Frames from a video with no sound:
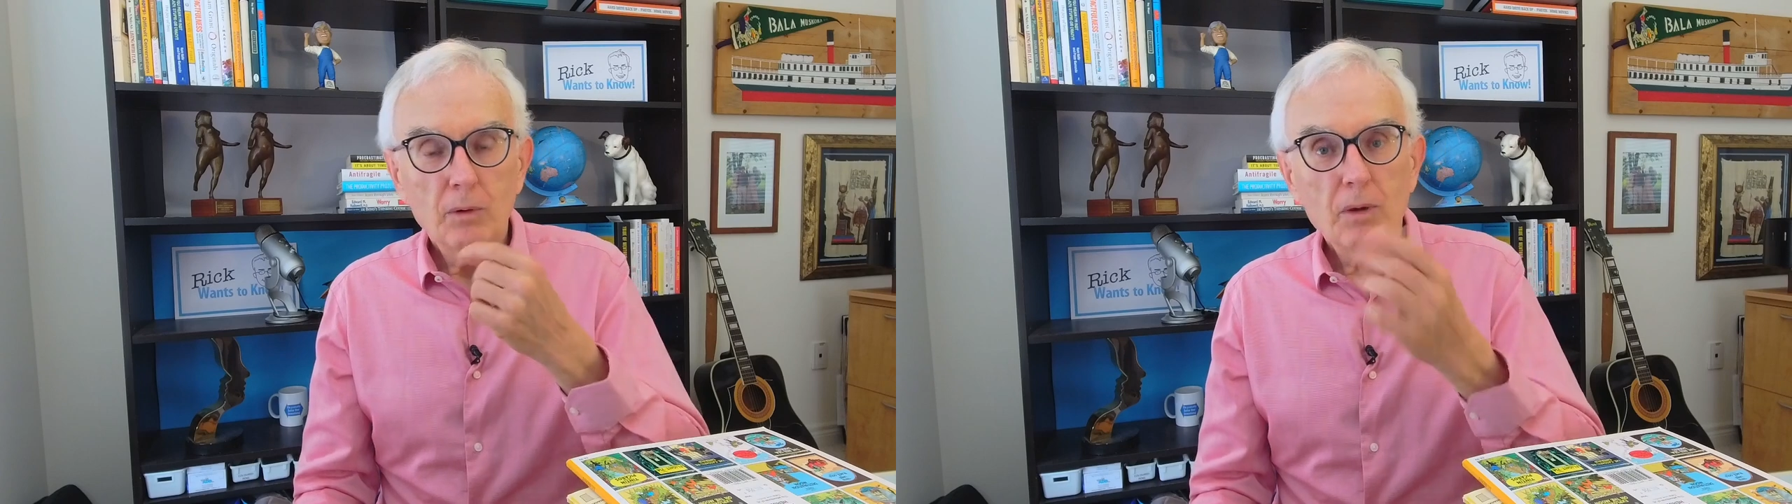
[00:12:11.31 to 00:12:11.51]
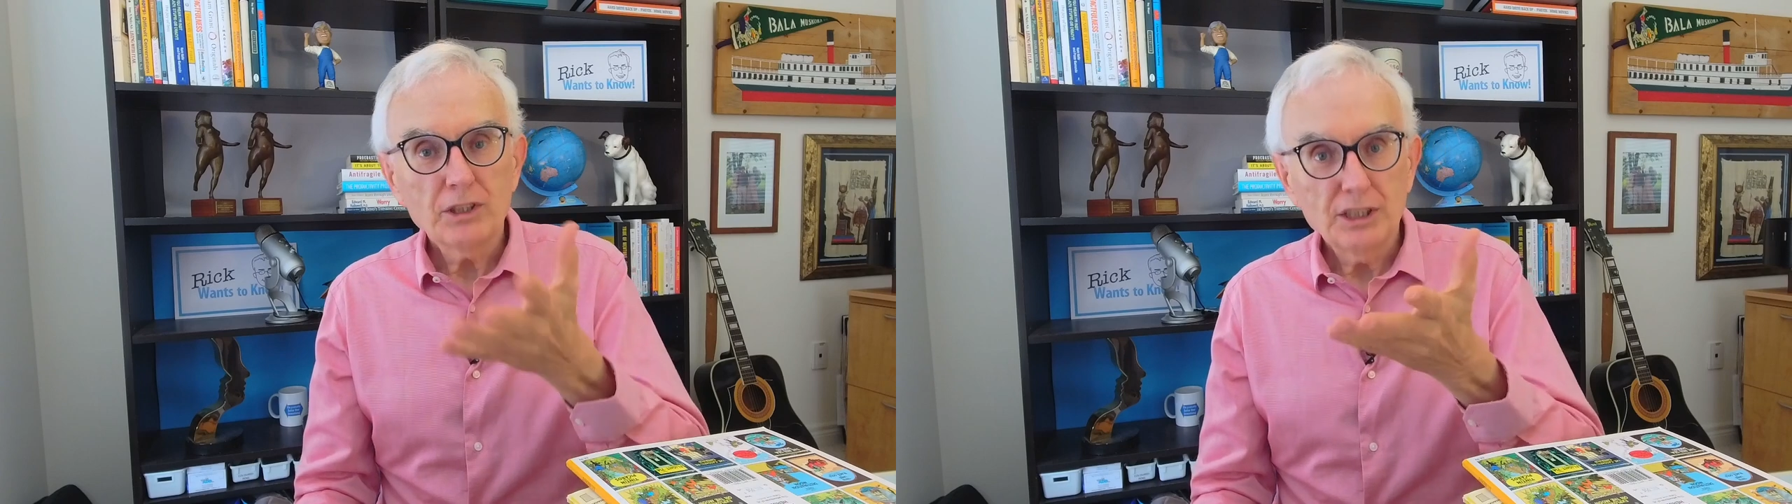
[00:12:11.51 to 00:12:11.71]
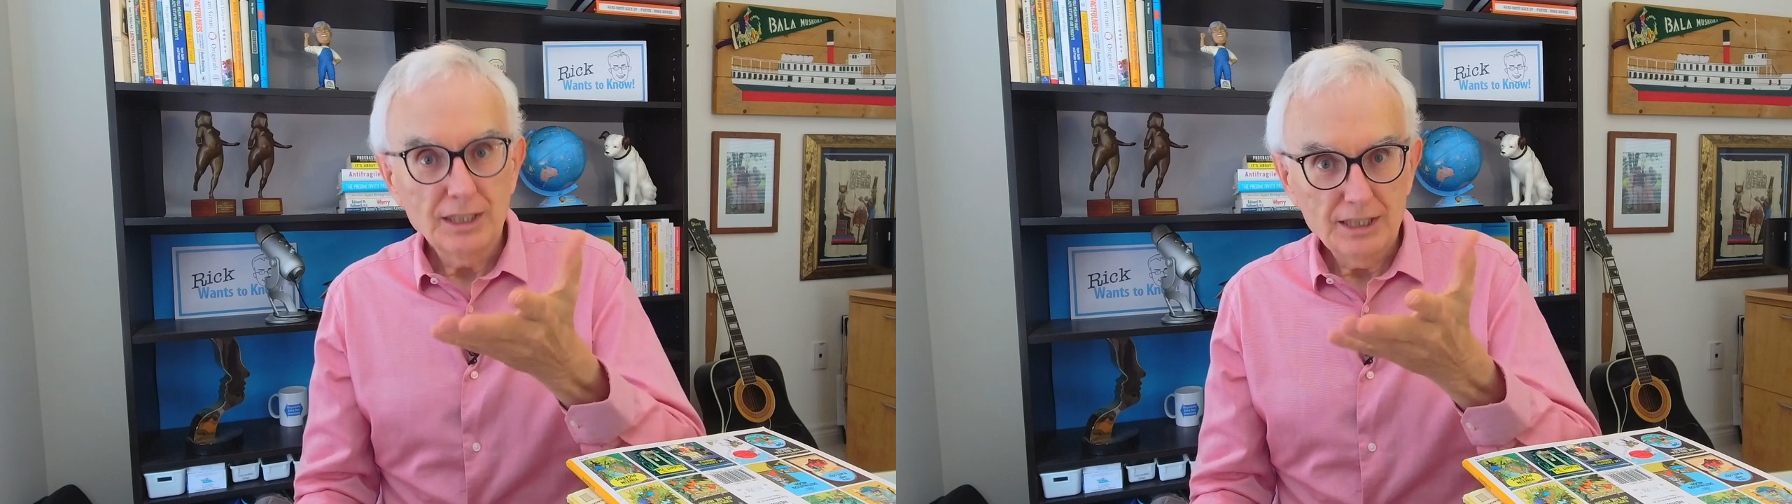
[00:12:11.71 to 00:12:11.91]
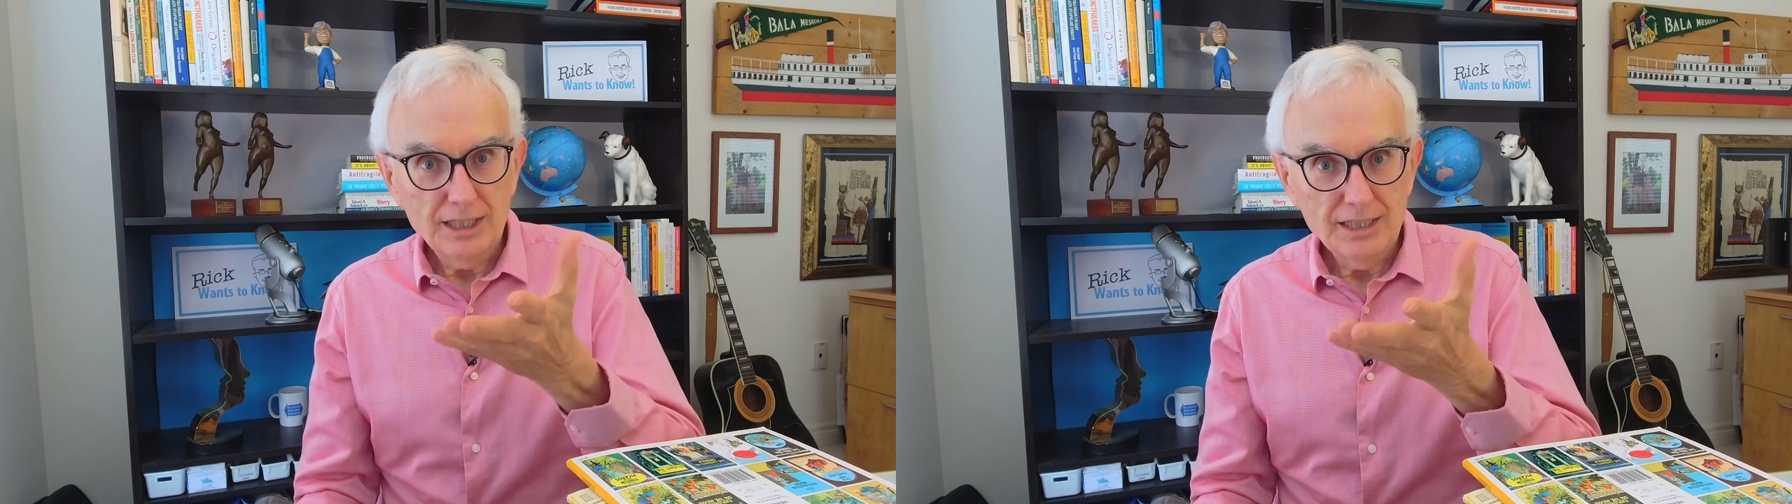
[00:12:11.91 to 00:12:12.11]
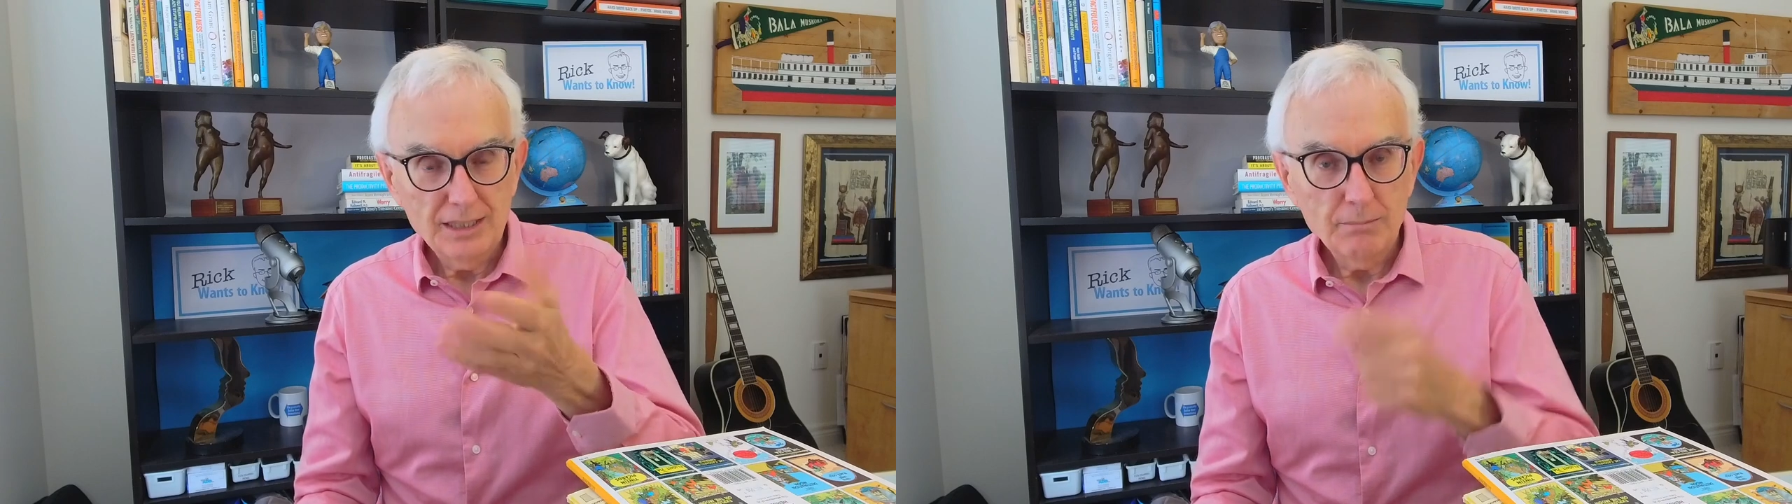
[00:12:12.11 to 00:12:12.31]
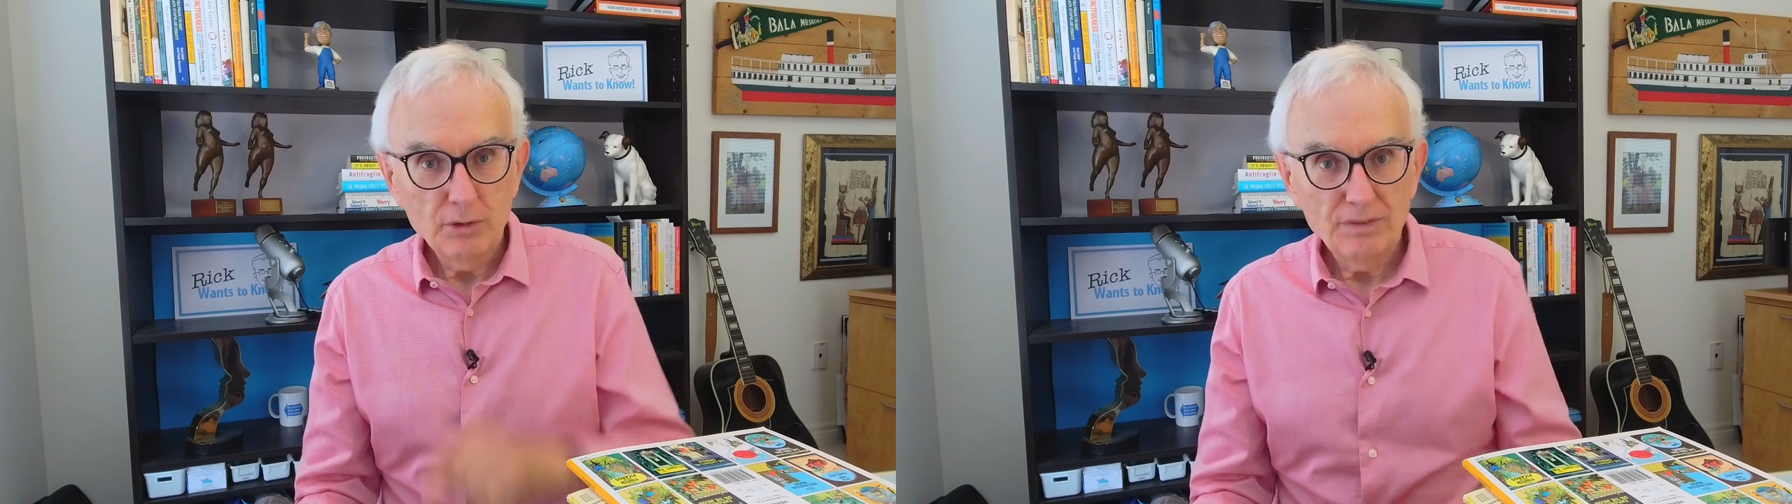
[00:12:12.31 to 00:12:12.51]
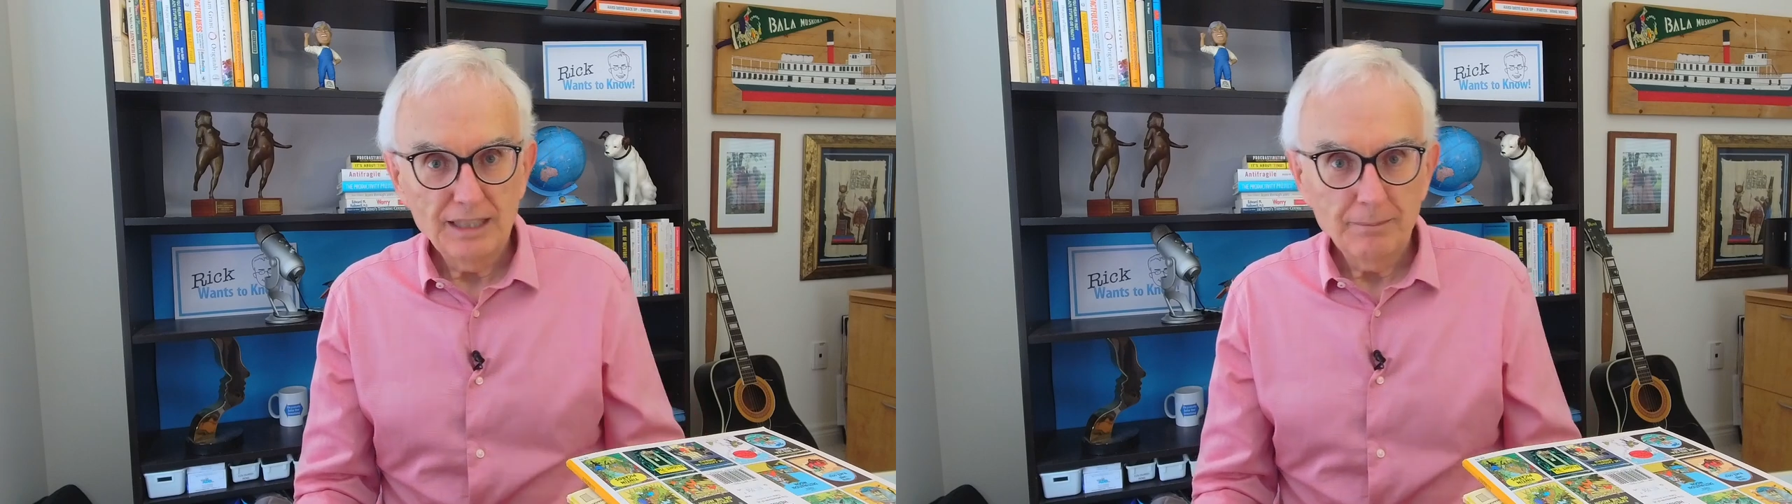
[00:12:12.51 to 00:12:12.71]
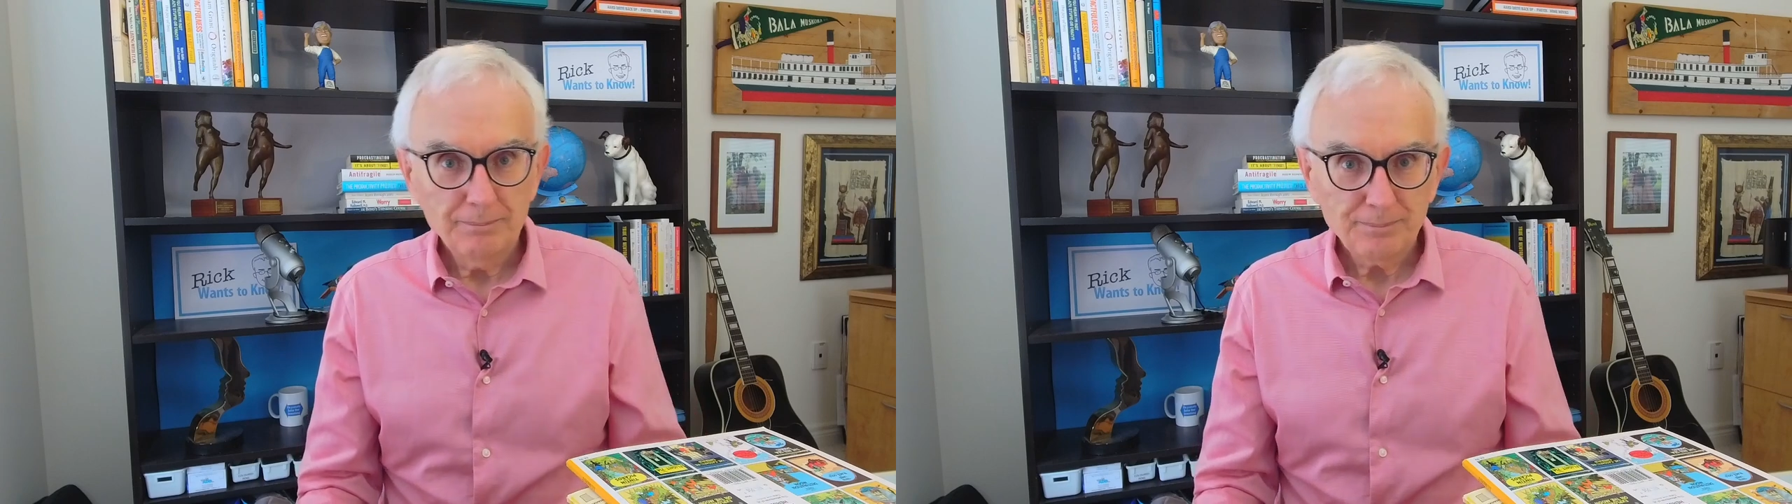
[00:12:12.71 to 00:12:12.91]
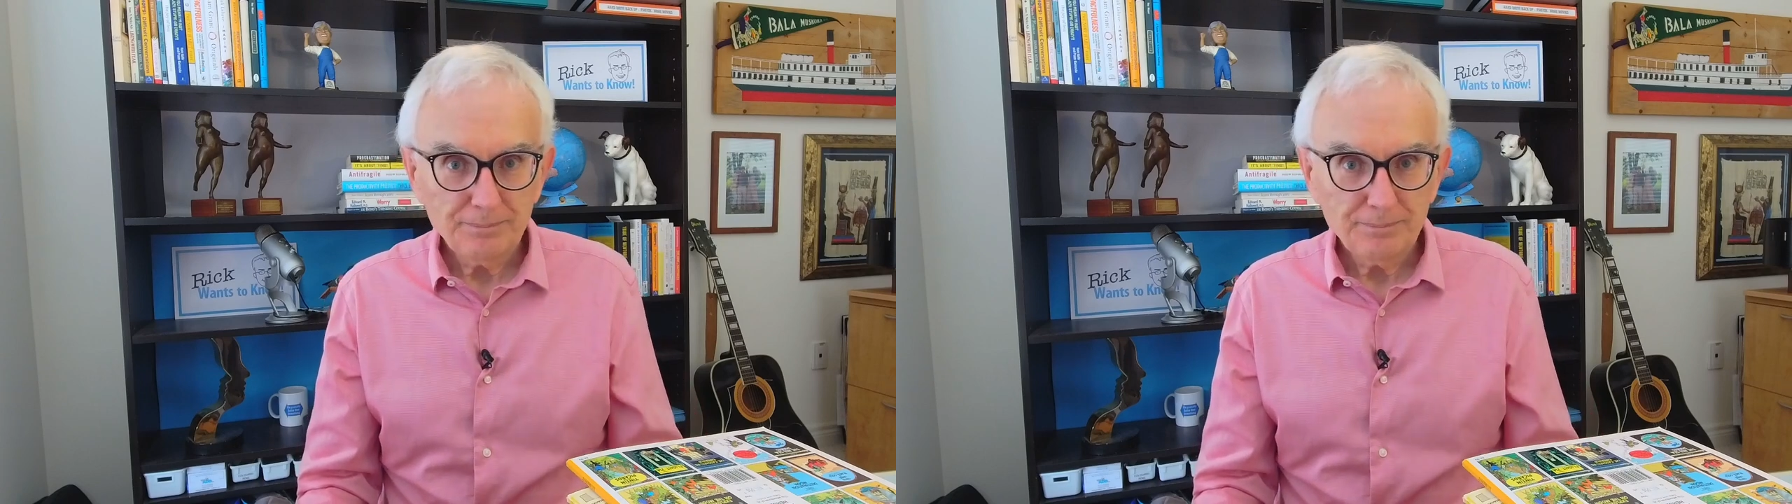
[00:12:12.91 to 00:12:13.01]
watching the Tintin movie.